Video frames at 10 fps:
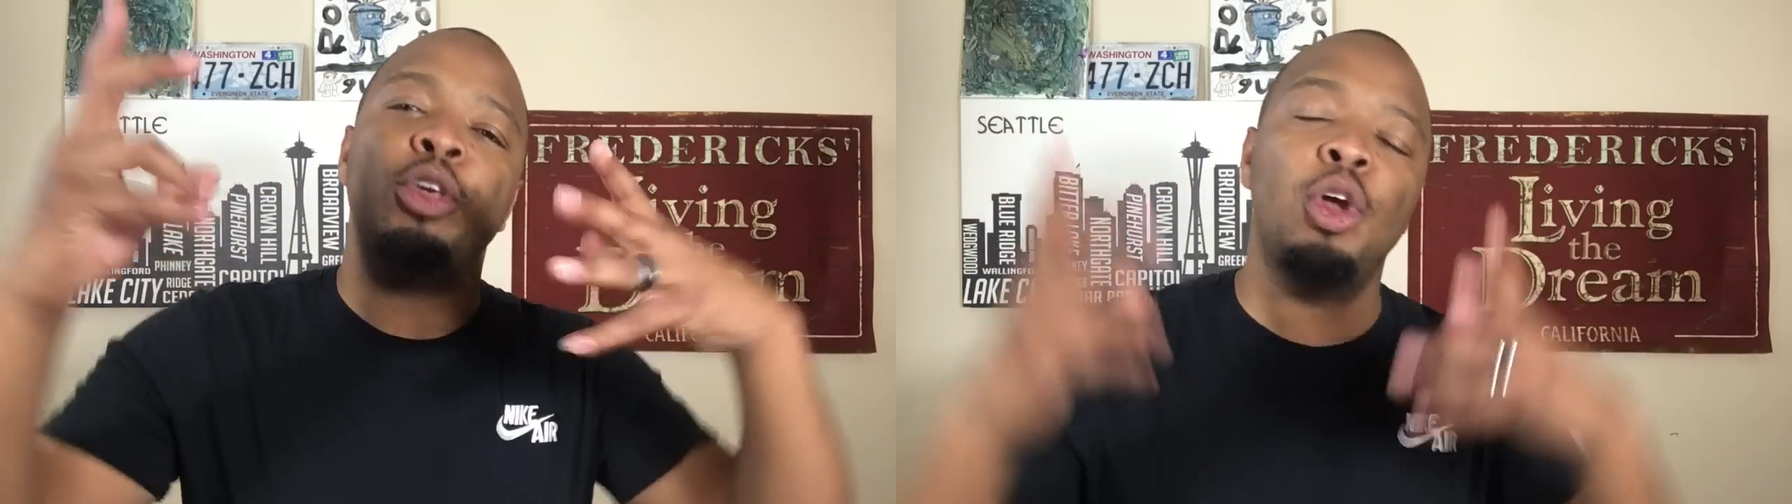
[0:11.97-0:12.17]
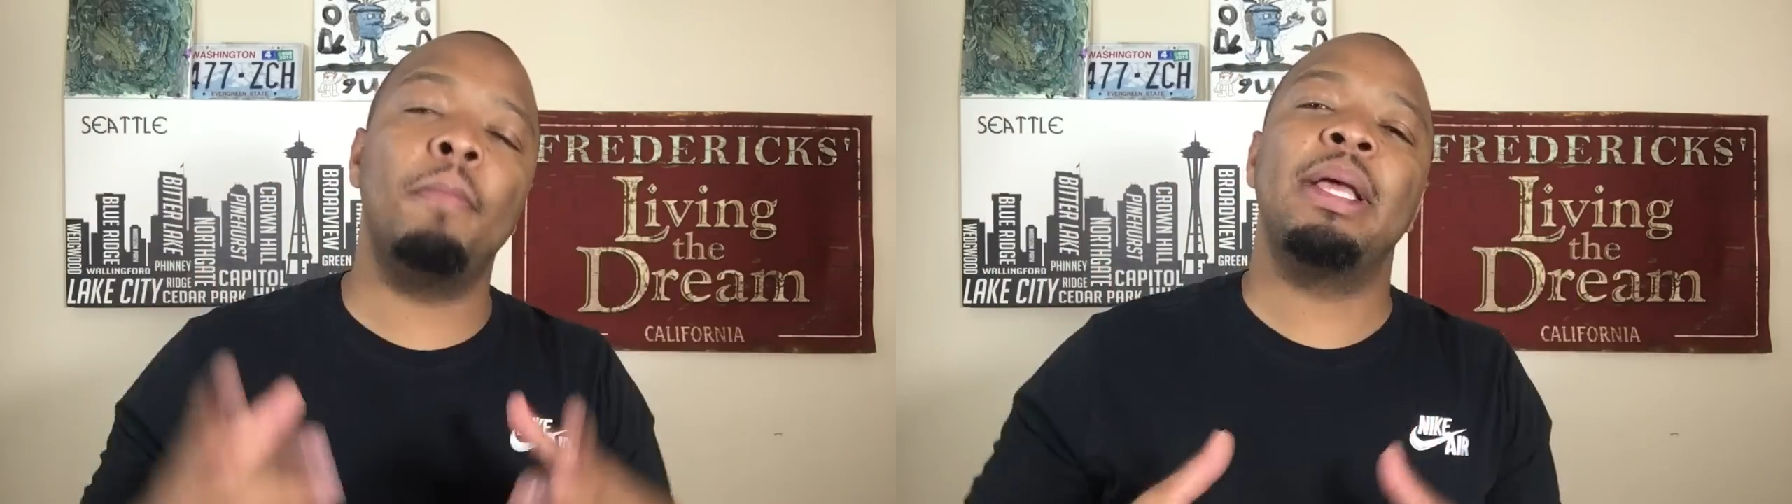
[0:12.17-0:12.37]

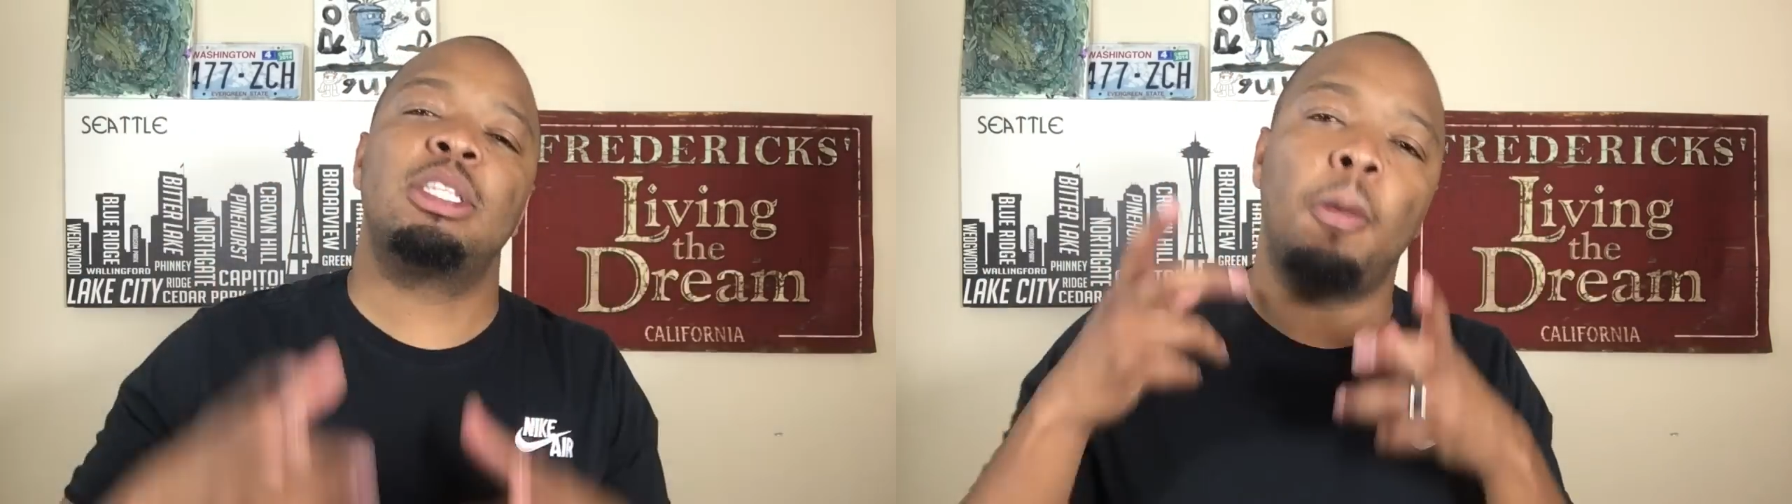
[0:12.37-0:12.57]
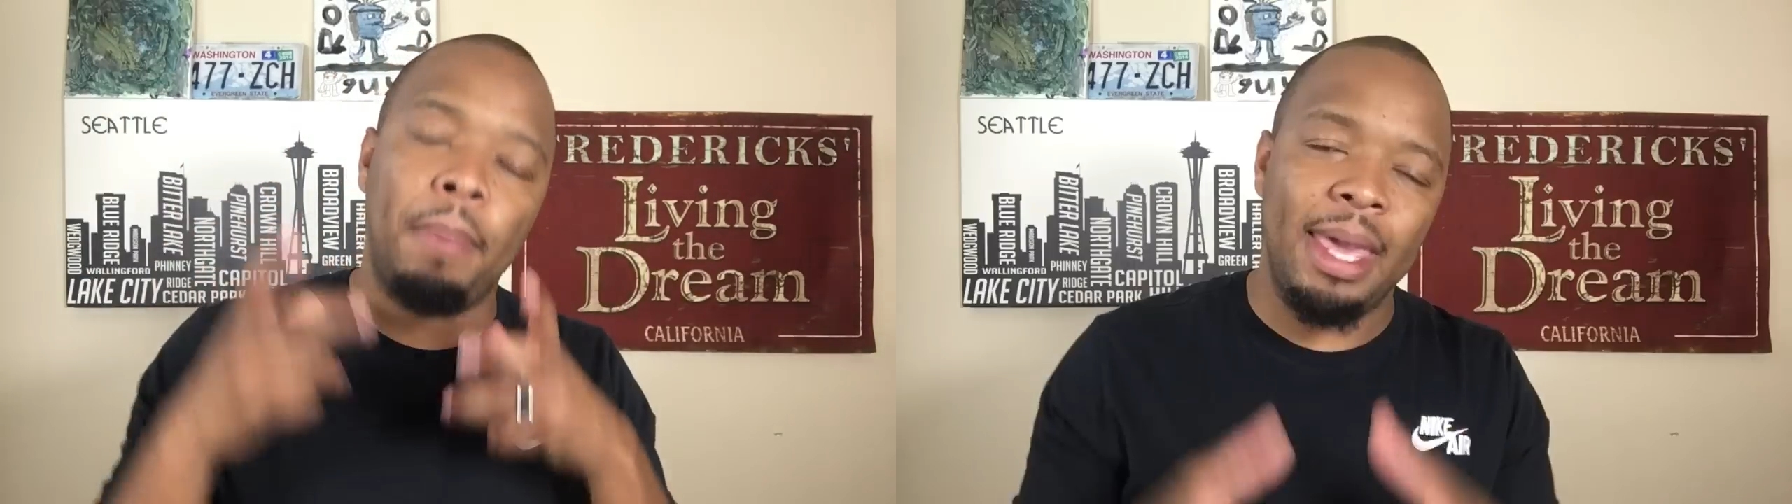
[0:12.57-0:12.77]
your
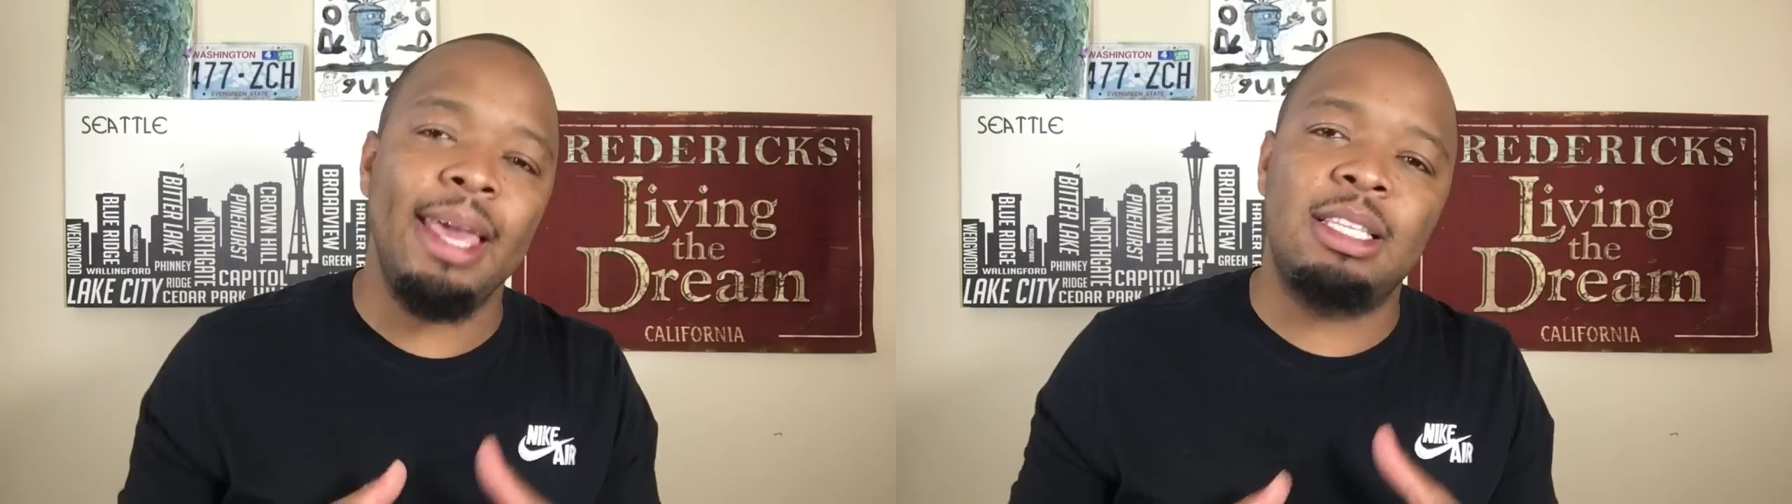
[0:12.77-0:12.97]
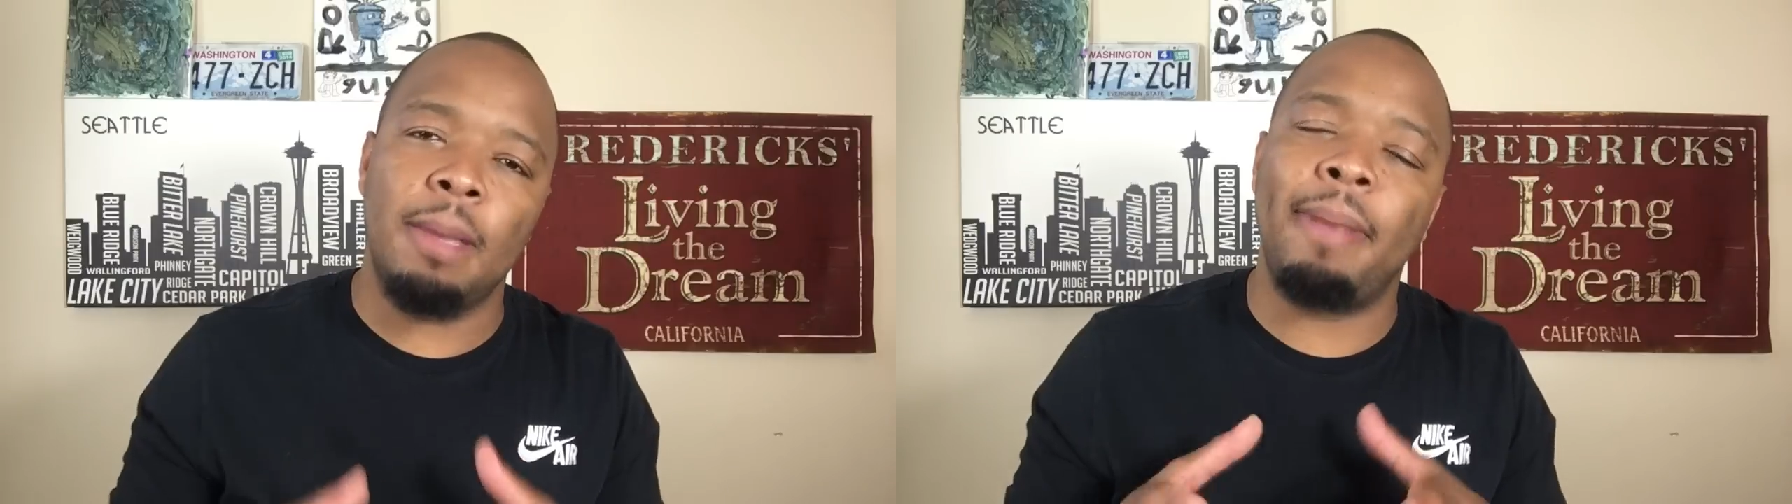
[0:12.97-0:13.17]
mental
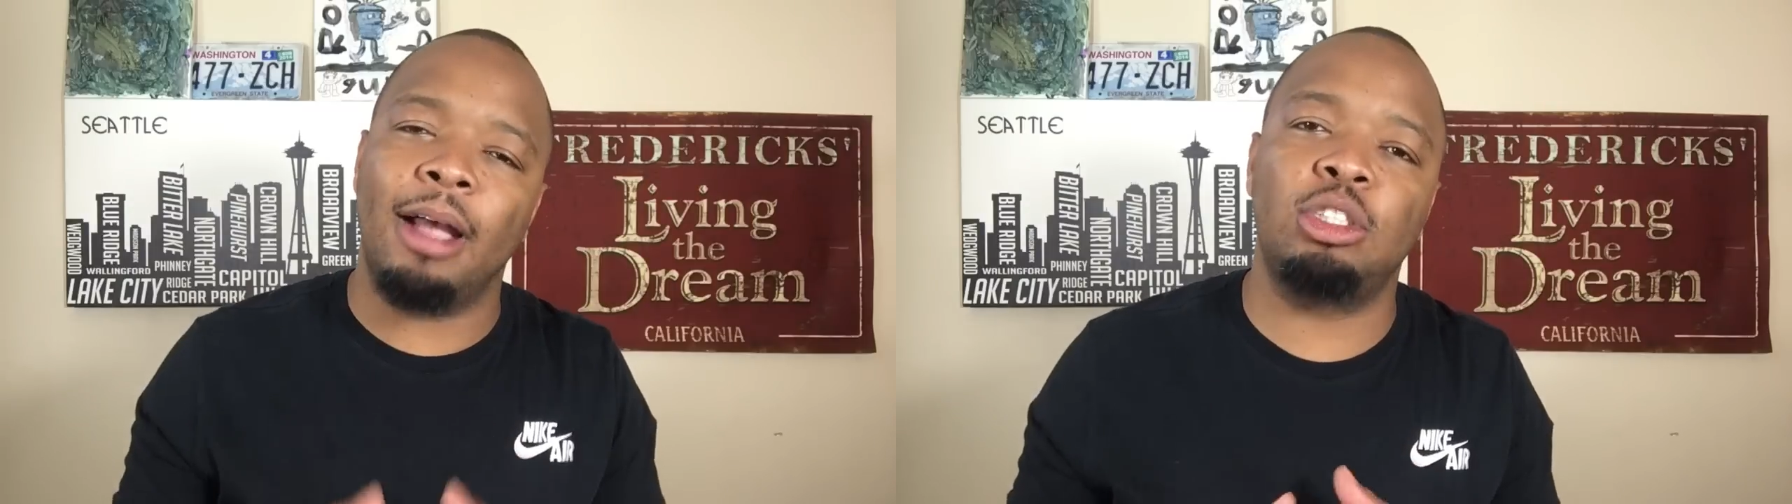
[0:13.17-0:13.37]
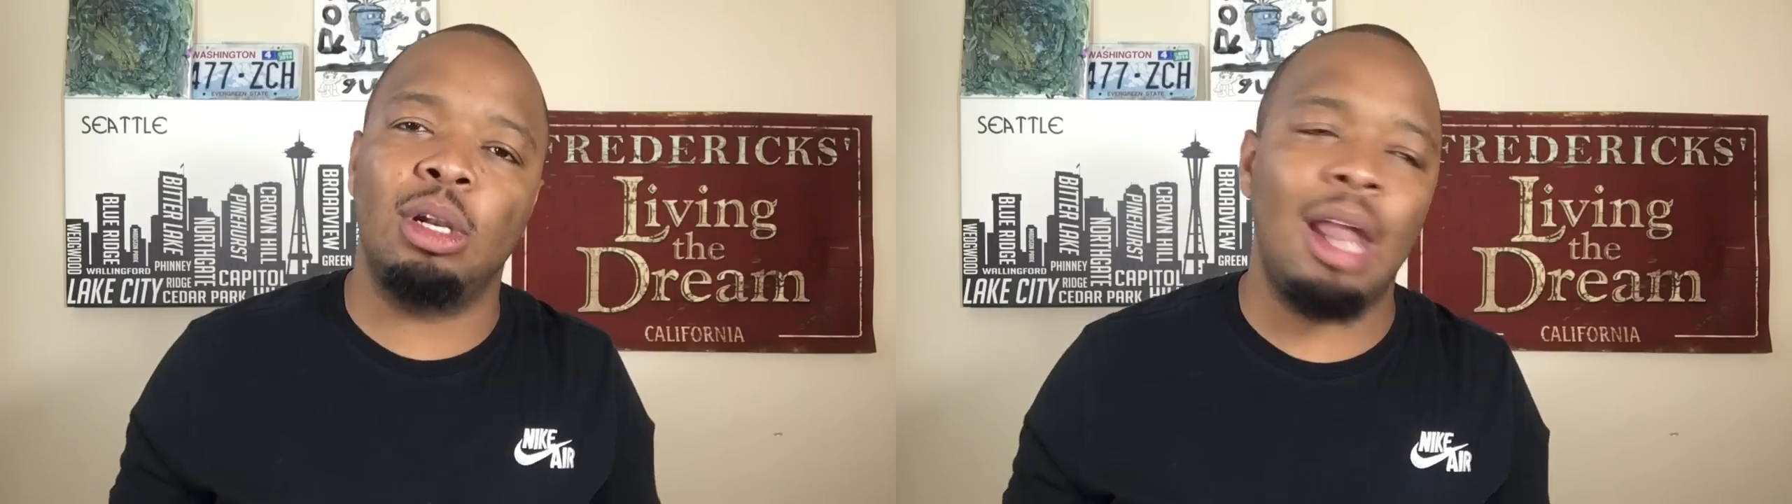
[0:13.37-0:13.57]
peace
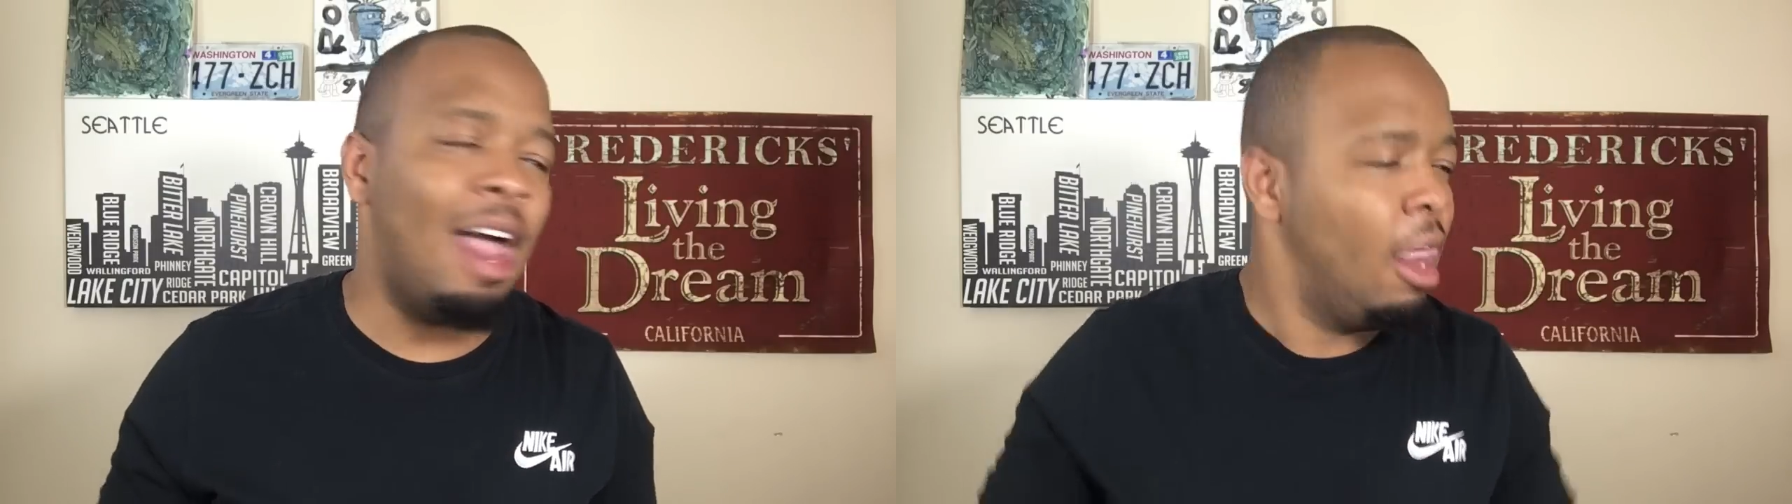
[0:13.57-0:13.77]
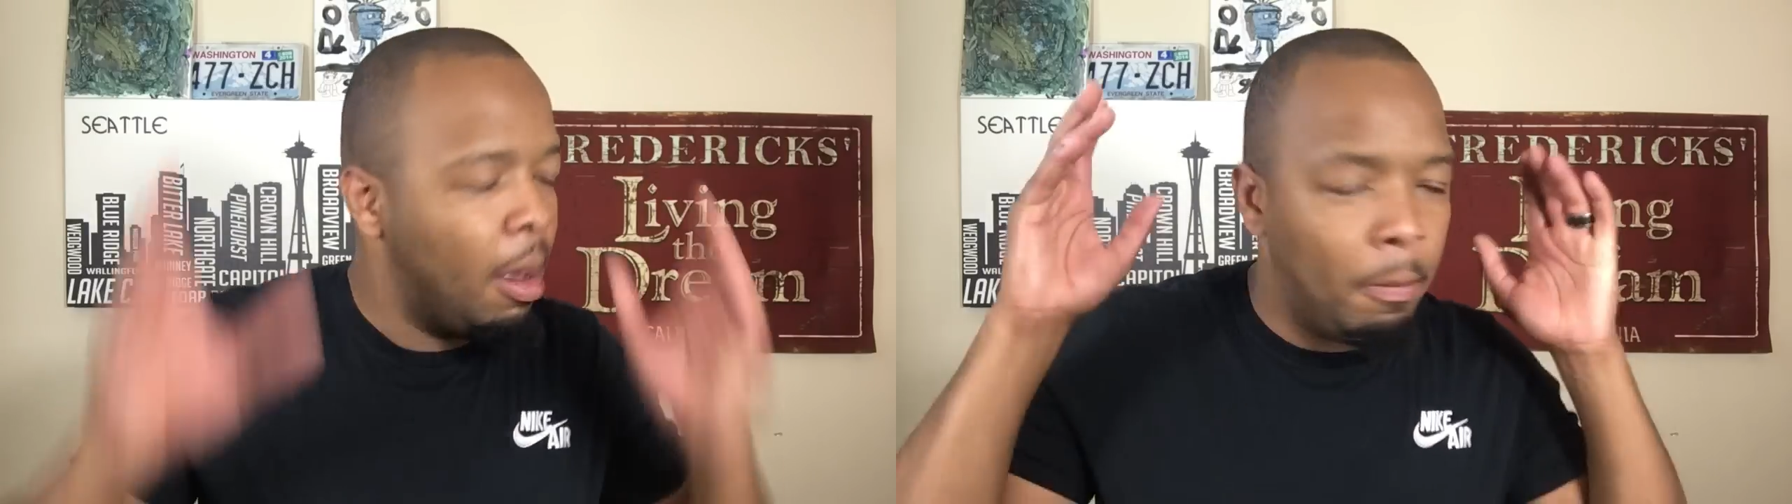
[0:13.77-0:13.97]
about your life.